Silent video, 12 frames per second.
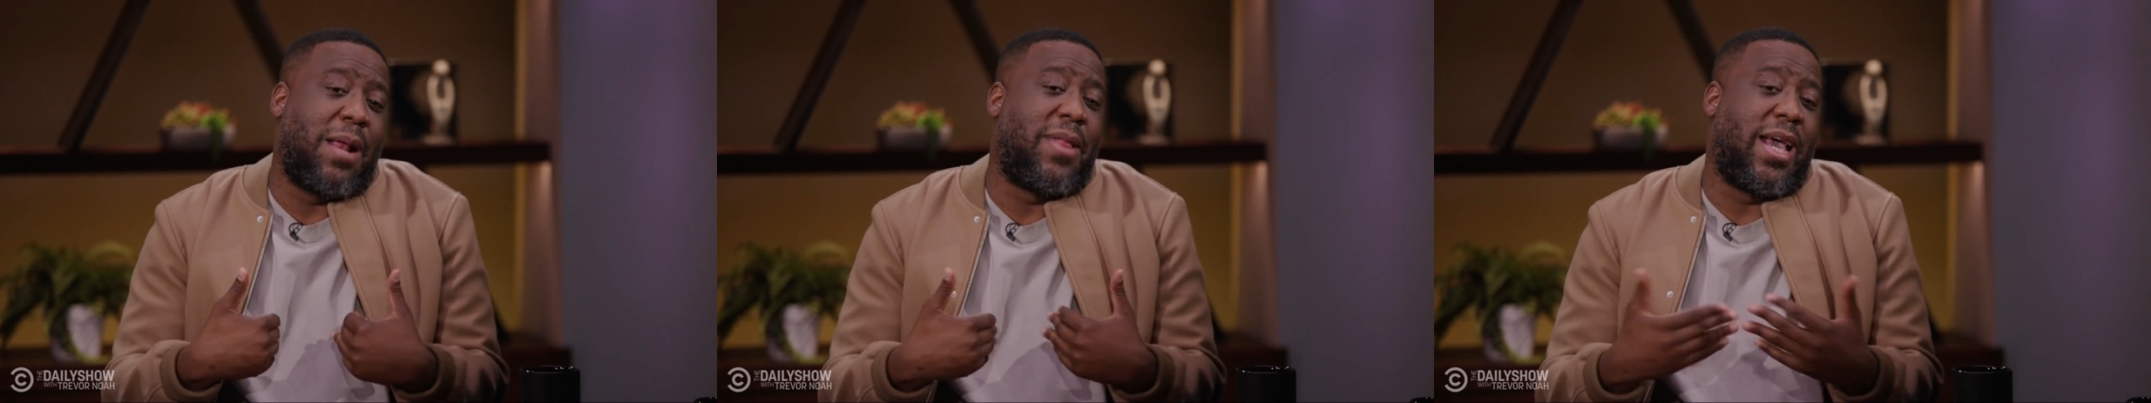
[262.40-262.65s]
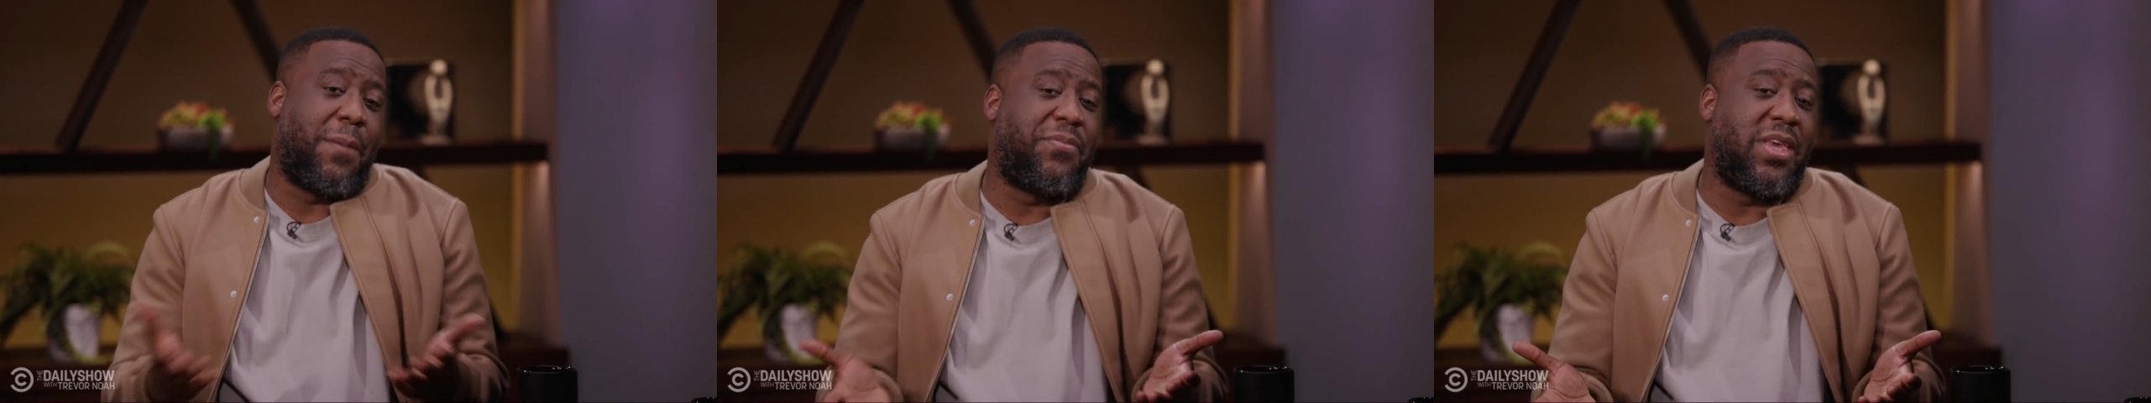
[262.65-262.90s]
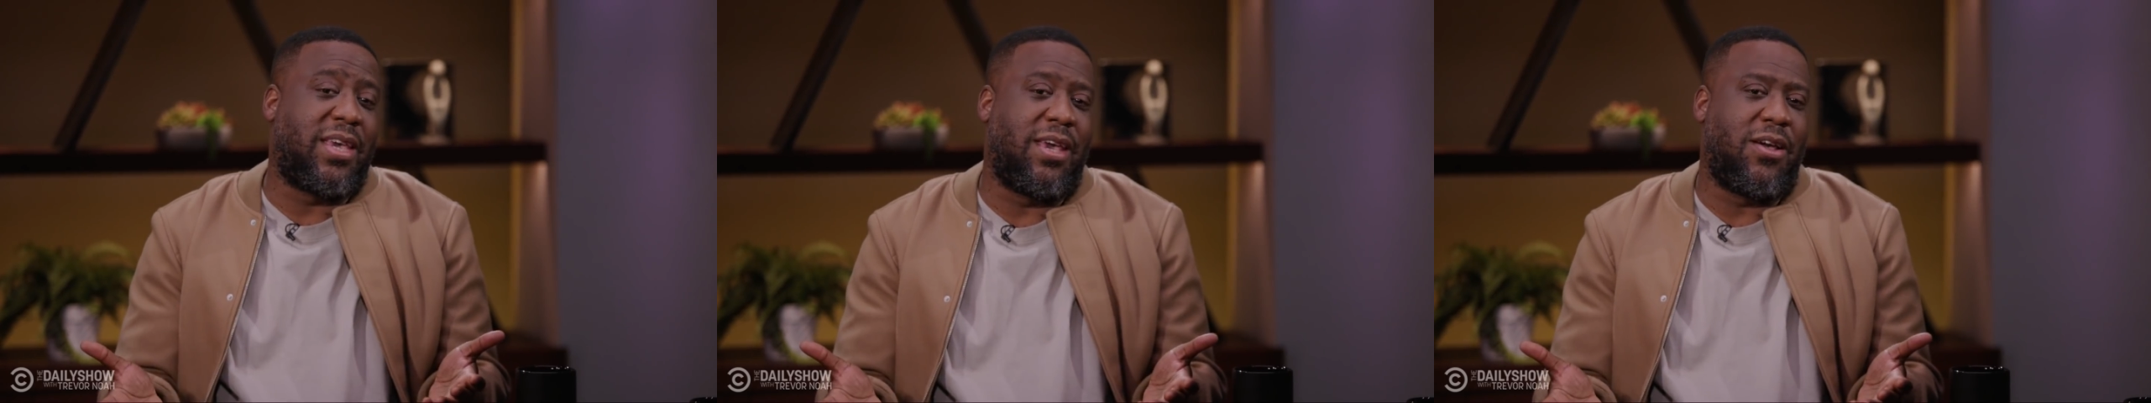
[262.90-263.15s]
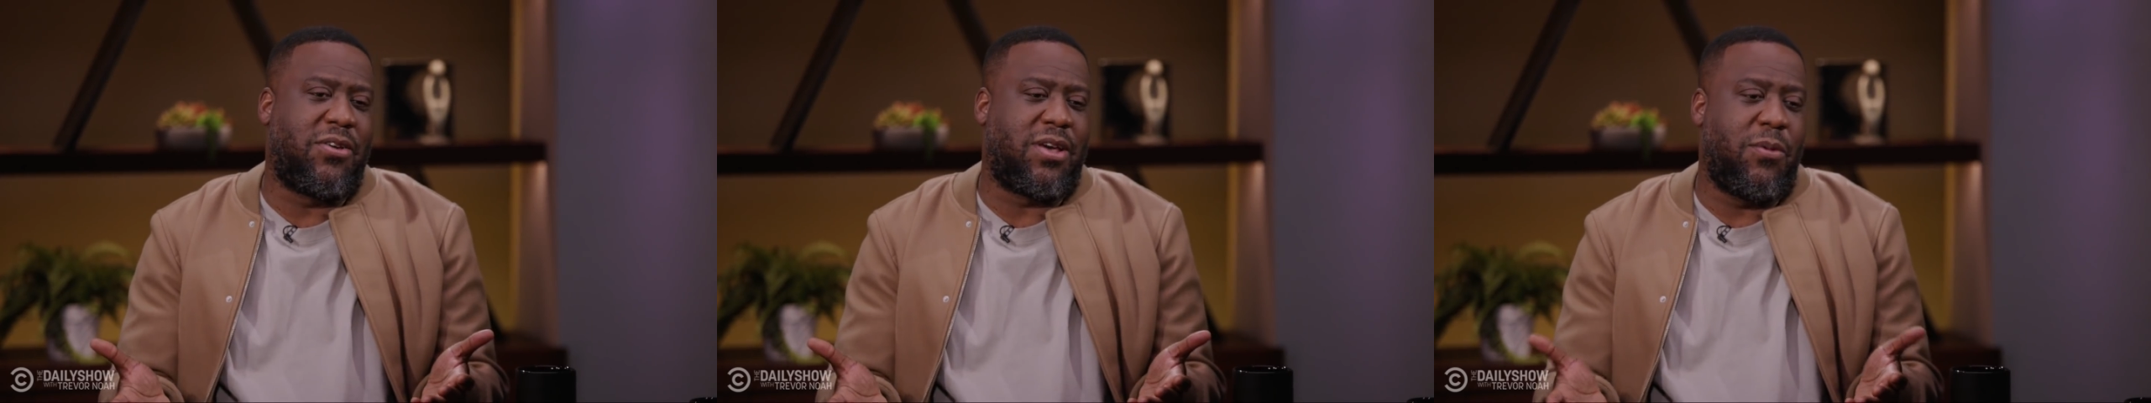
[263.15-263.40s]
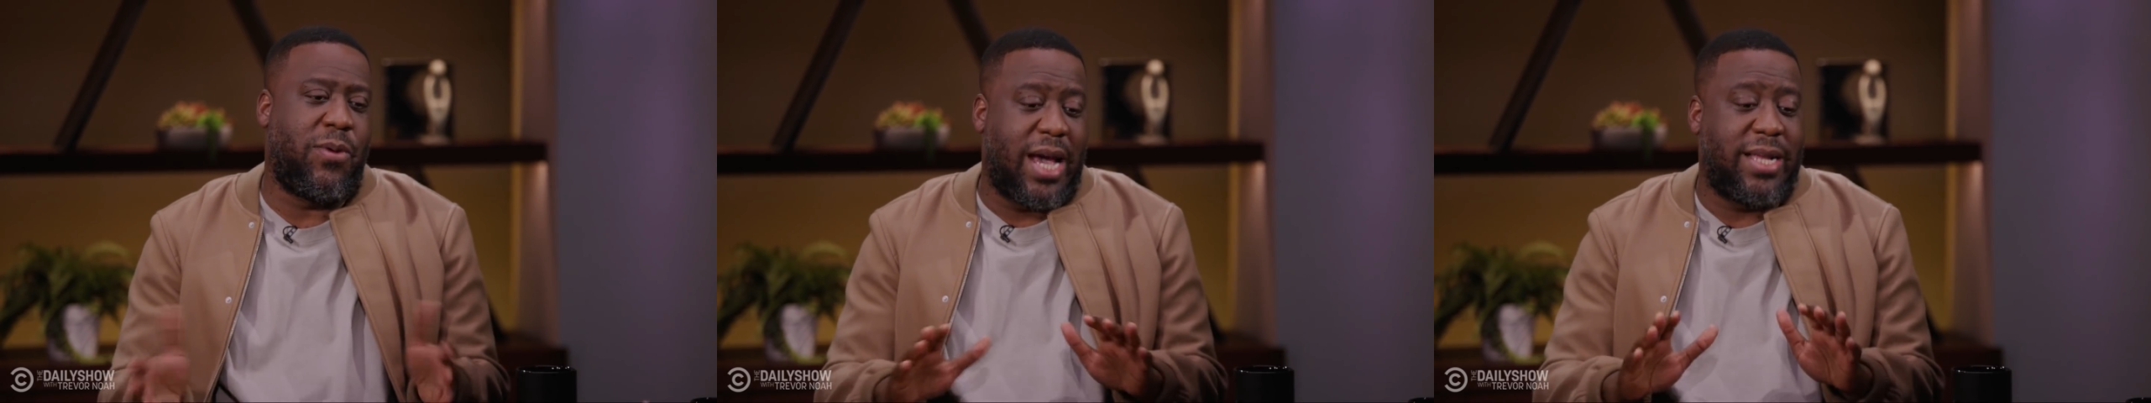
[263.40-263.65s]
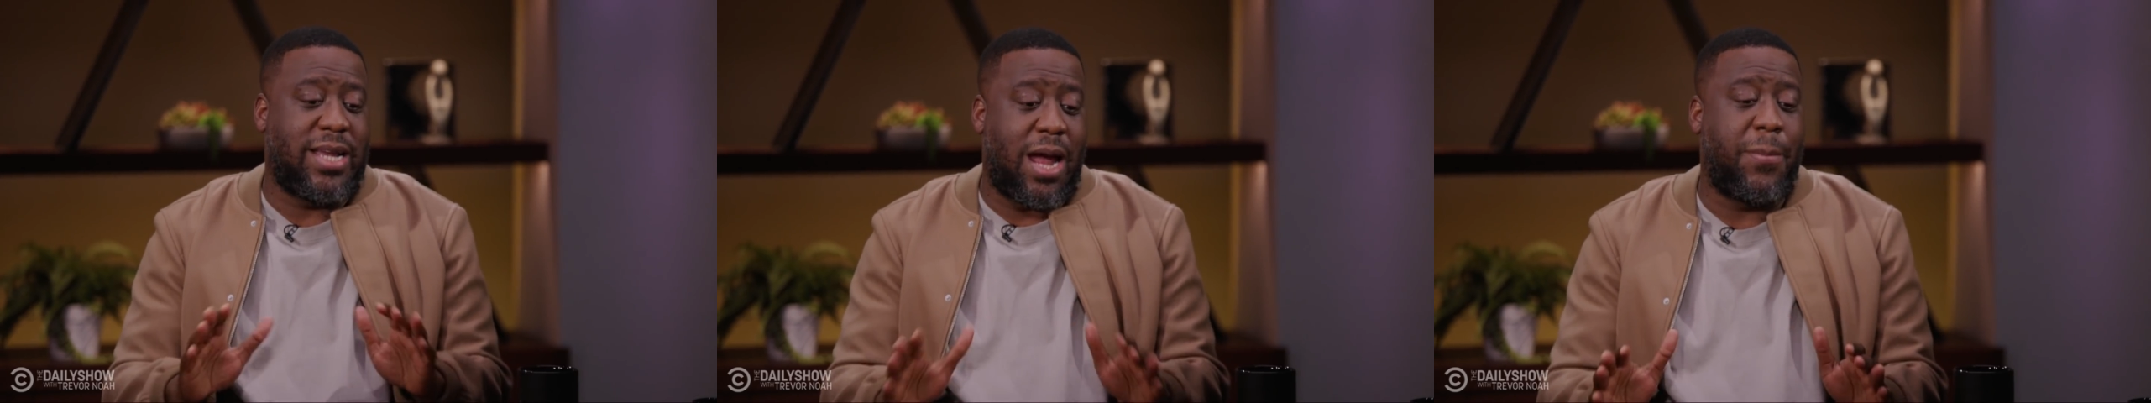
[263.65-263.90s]
I'm thinking, okay, we
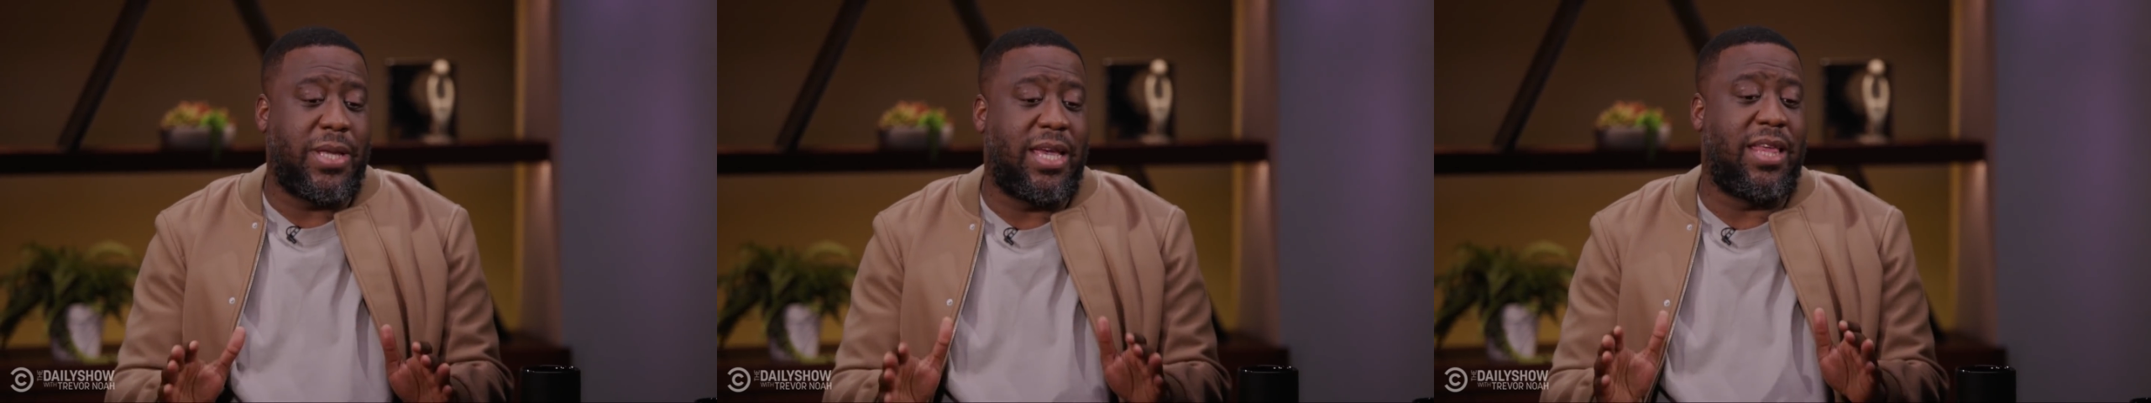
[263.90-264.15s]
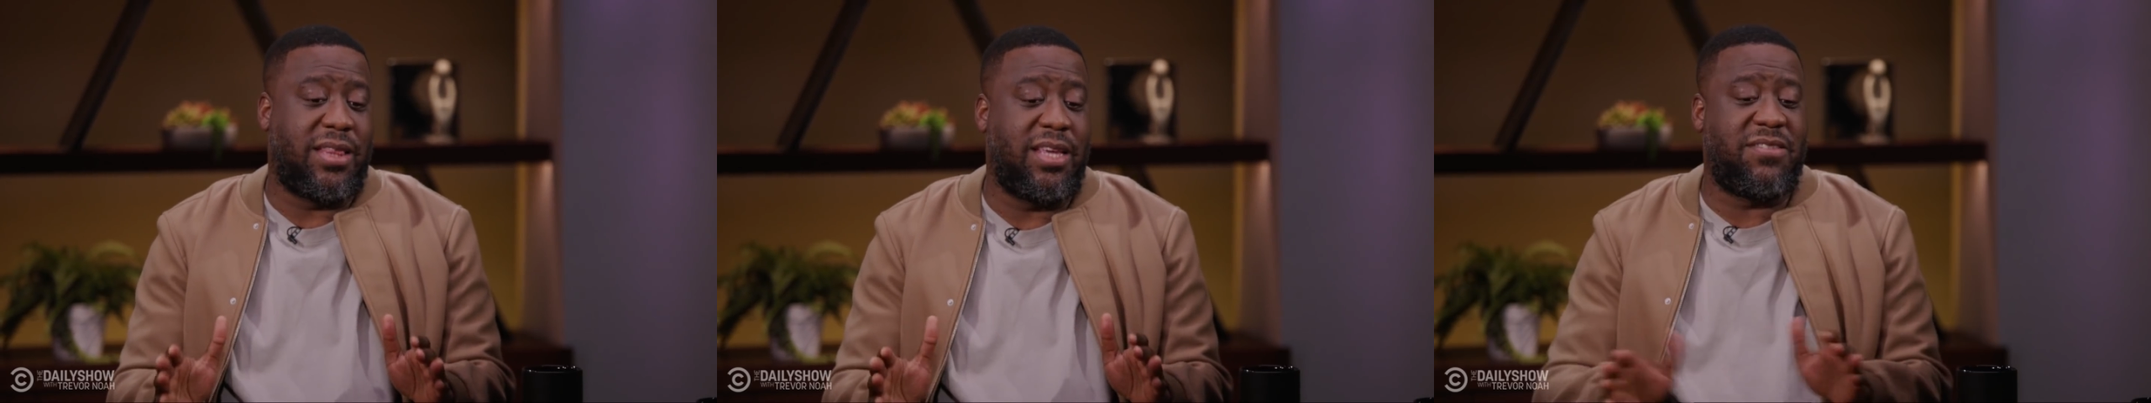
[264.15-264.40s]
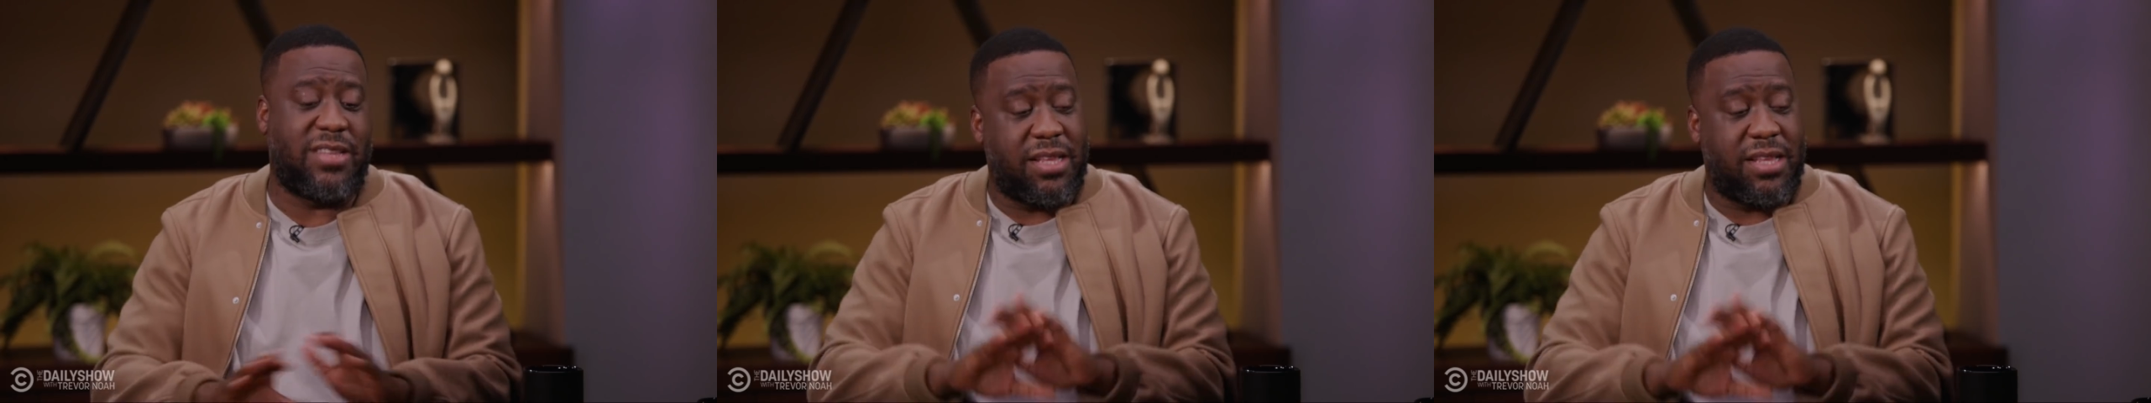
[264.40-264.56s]
got nominated at least.